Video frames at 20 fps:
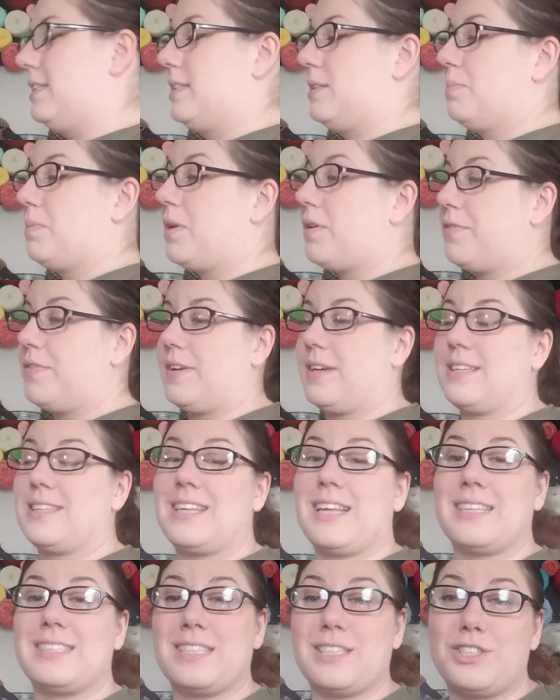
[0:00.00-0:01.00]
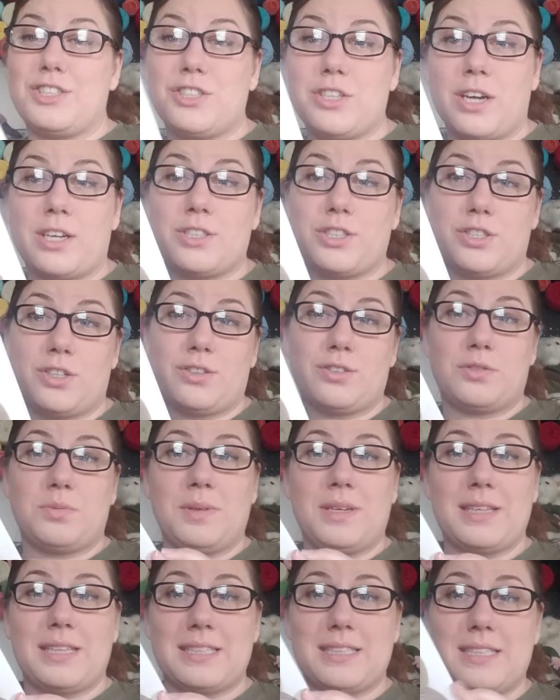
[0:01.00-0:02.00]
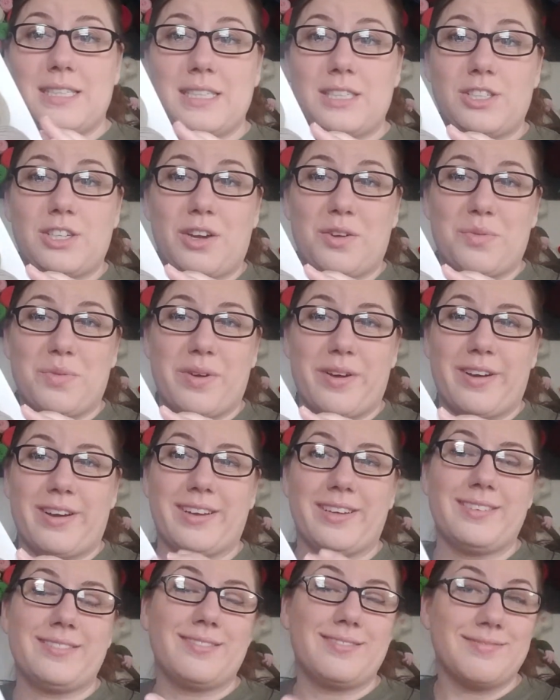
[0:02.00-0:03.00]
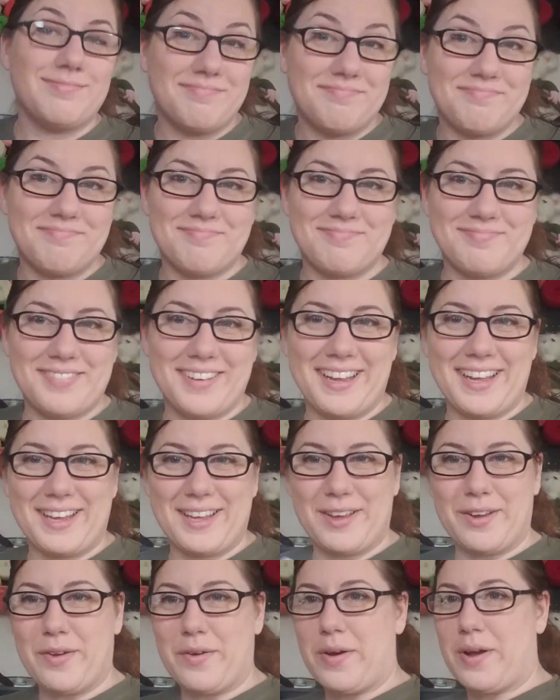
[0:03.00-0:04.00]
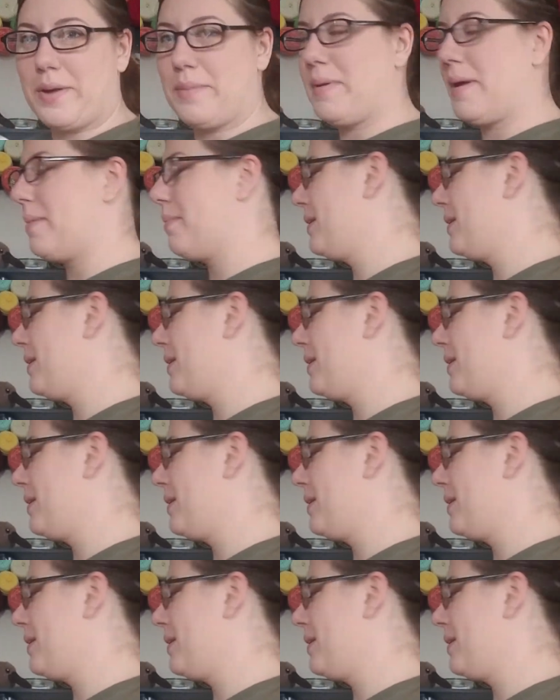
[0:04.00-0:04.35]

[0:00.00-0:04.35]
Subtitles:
perfect because it just shows me the stitch I want. Then I can go on about my